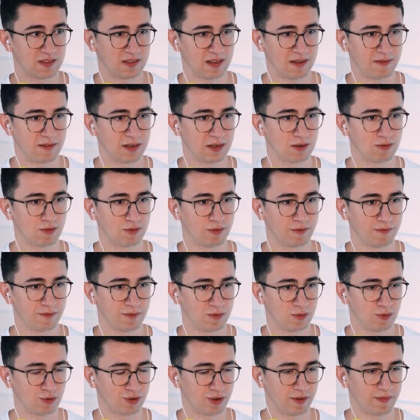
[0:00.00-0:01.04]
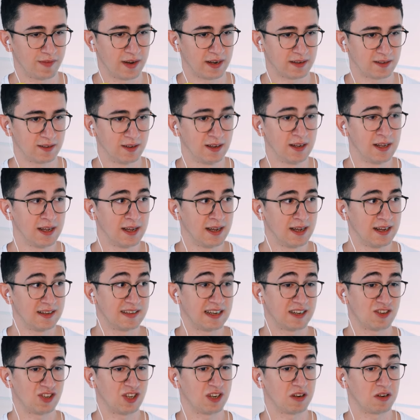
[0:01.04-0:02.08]
is definitely a crucial factor.
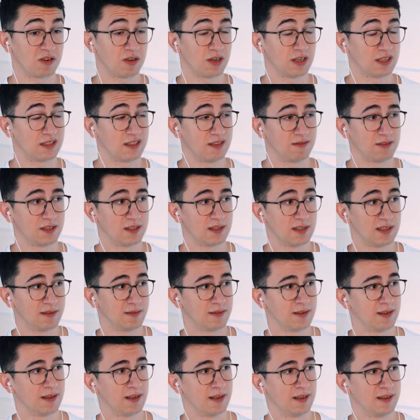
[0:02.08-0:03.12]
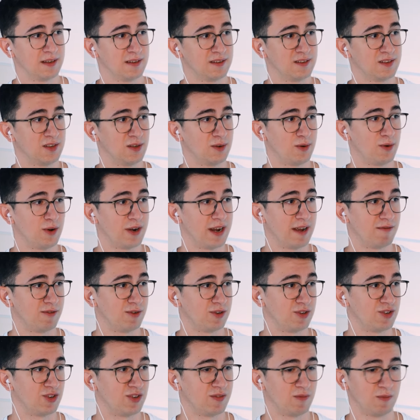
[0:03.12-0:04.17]
It's actually the connectivity. So on
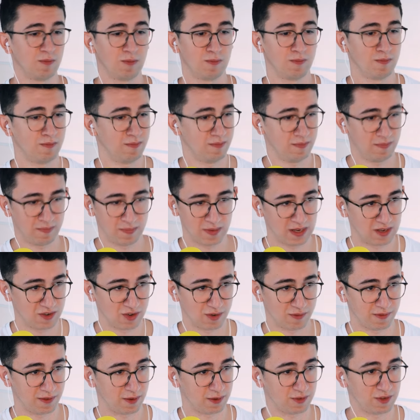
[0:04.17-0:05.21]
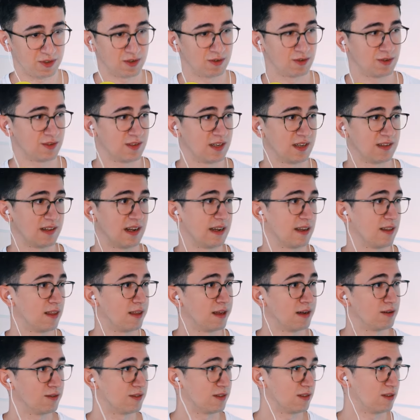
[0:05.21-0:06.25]
average, each of those neurons has like
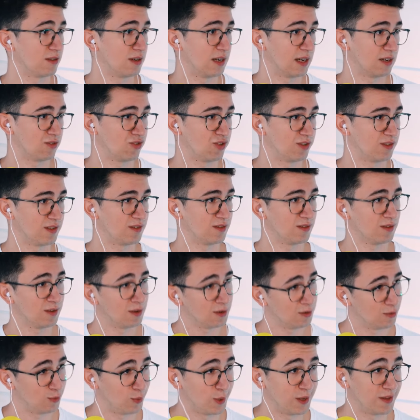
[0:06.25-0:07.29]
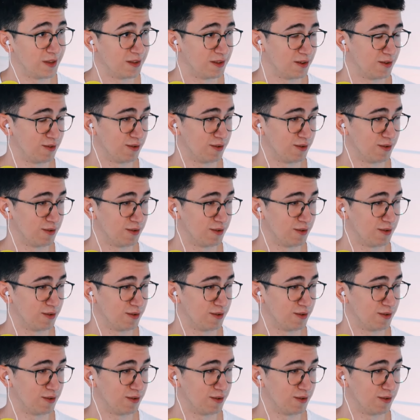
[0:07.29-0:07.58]
1,000 connections to other